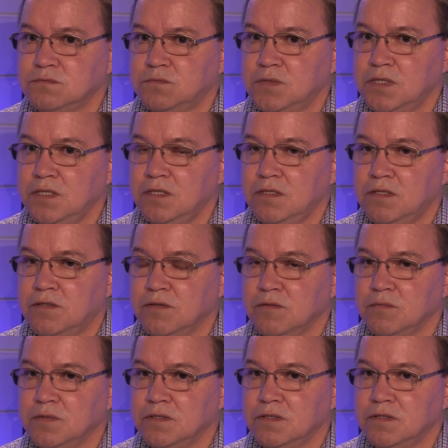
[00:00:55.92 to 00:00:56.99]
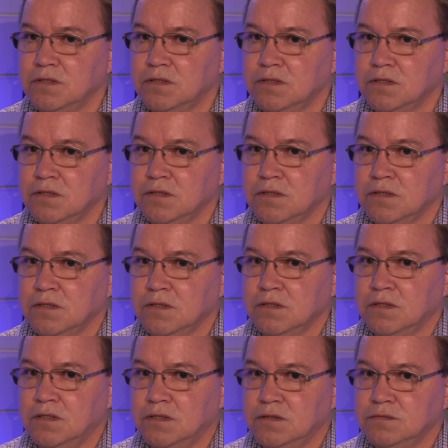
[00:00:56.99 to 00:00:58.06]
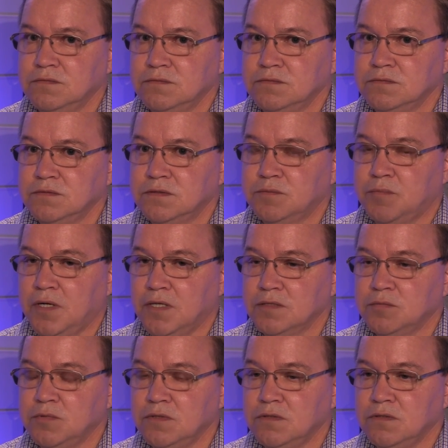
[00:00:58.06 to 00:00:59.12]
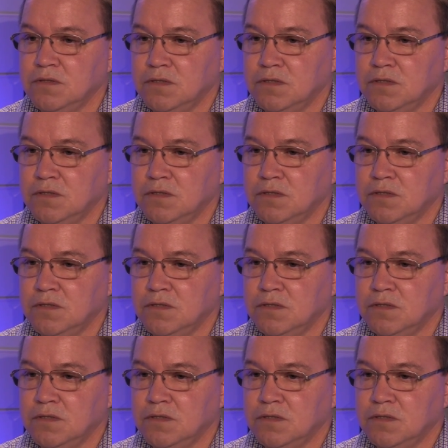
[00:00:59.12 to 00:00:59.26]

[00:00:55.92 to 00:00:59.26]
we determined that uh, possible